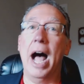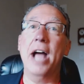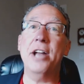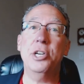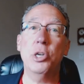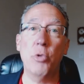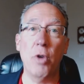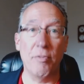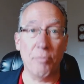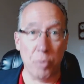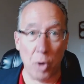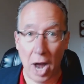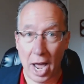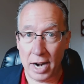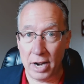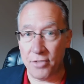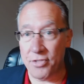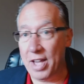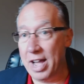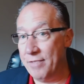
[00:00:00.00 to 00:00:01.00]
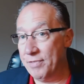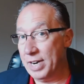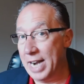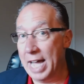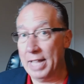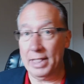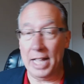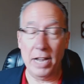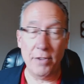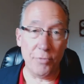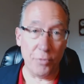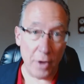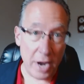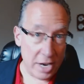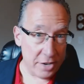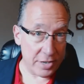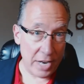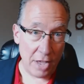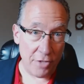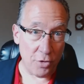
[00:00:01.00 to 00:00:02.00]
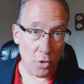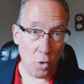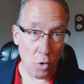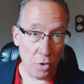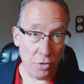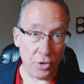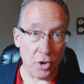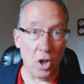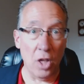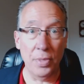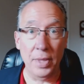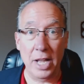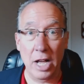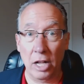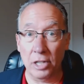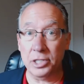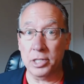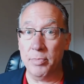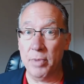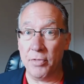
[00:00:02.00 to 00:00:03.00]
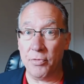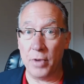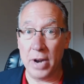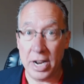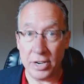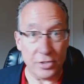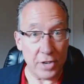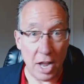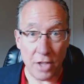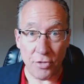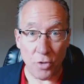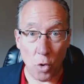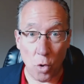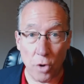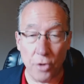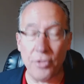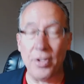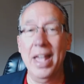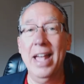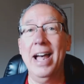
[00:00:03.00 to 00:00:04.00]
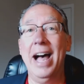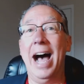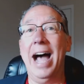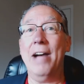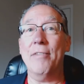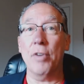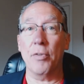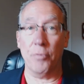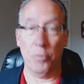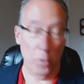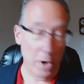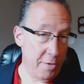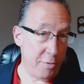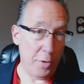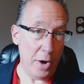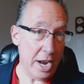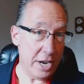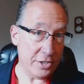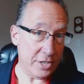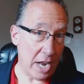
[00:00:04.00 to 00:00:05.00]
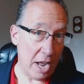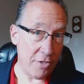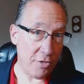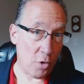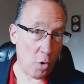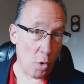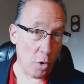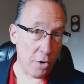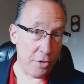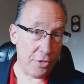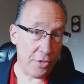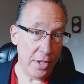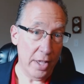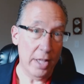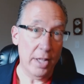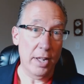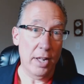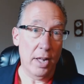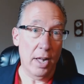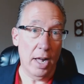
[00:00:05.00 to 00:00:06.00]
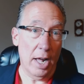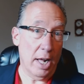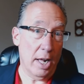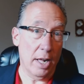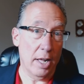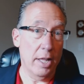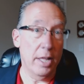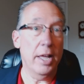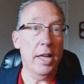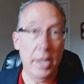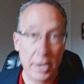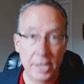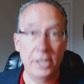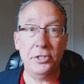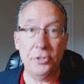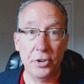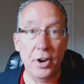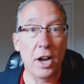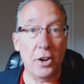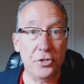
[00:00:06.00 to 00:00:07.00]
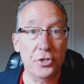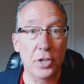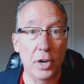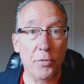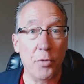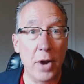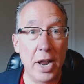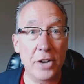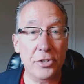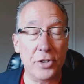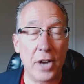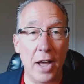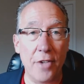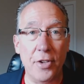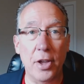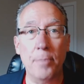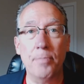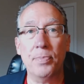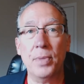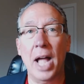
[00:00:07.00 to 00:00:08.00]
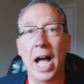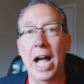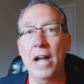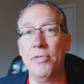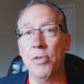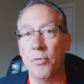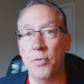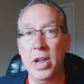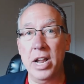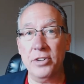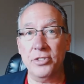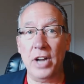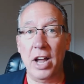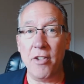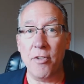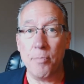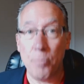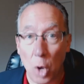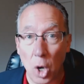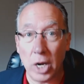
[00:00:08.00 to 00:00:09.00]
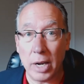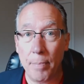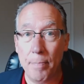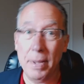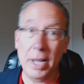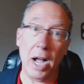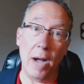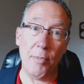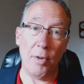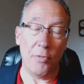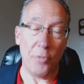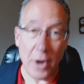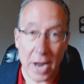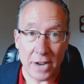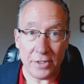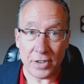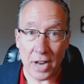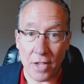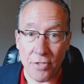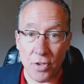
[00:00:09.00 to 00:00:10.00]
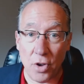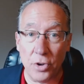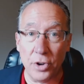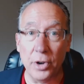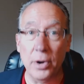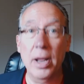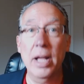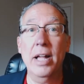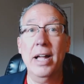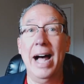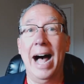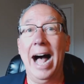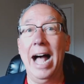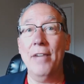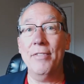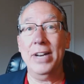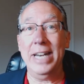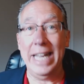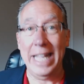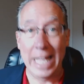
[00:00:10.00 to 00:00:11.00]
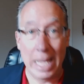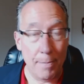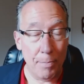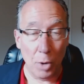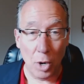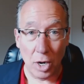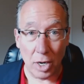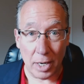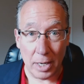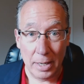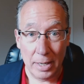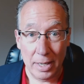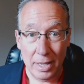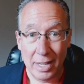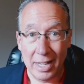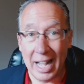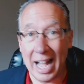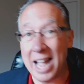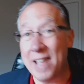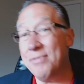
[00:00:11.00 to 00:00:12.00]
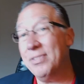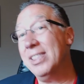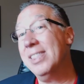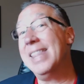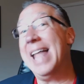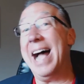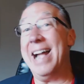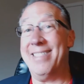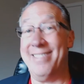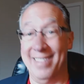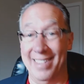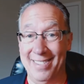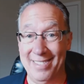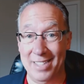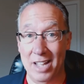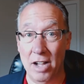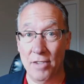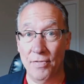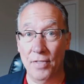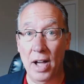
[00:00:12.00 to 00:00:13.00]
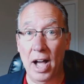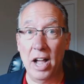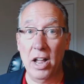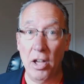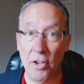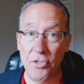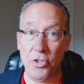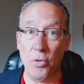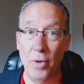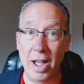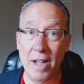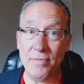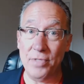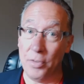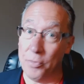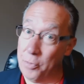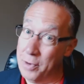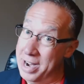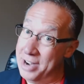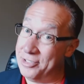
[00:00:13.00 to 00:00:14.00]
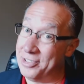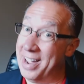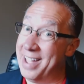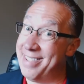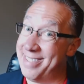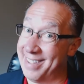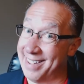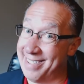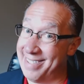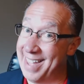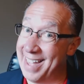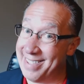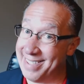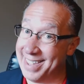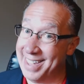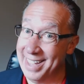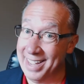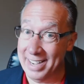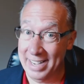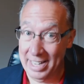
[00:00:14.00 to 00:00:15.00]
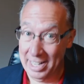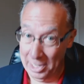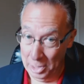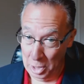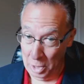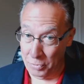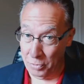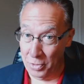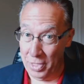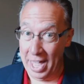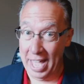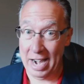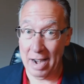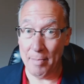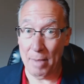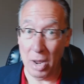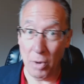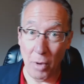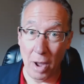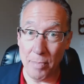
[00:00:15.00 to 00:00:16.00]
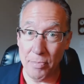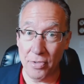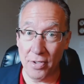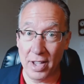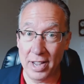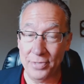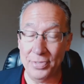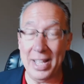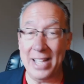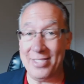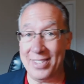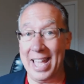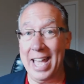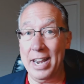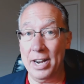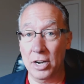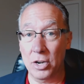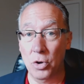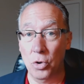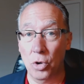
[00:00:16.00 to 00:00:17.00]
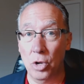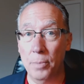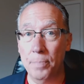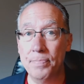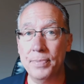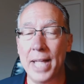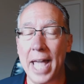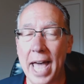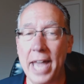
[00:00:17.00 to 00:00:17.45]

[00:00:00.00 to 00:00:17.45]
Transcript: I do have products. I have an online franchise course called the Ultimate Franchise Course. I have a free franchise course, uh, an introduction to franchising. I have a franchise book, Become a Franchise Owner. I have an ebook. I have lots of stuff. I also have the Franchise Success Kit. Look for that on my website. That's kind of cool.